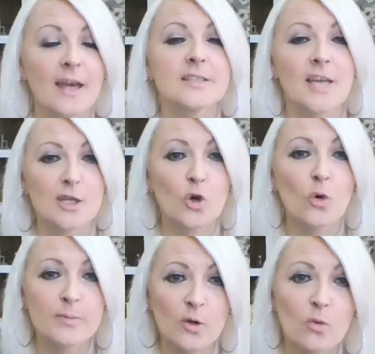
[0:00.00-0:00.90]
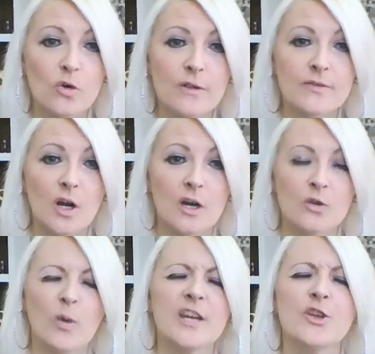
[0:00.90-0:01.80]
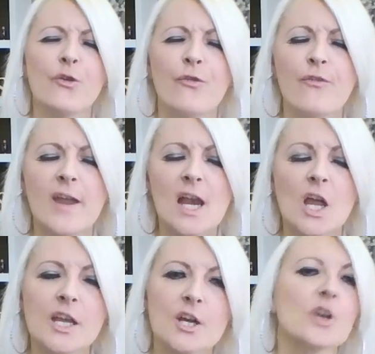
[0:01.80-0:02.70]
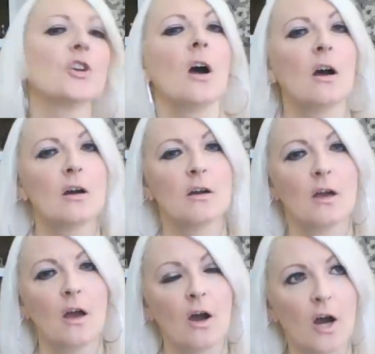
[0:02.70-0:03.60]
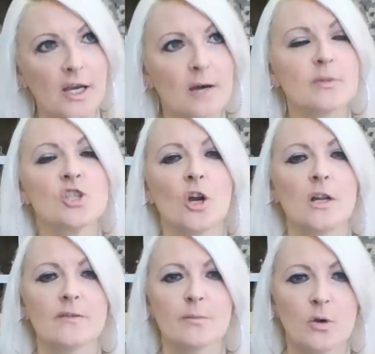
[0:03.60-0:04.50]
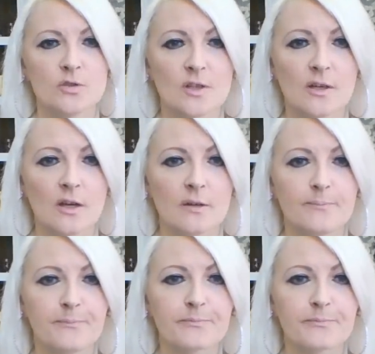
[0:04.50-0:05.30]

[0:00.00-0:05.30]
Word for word: Take up the word of God whether you feel like it or not. I am a child of the Most High God.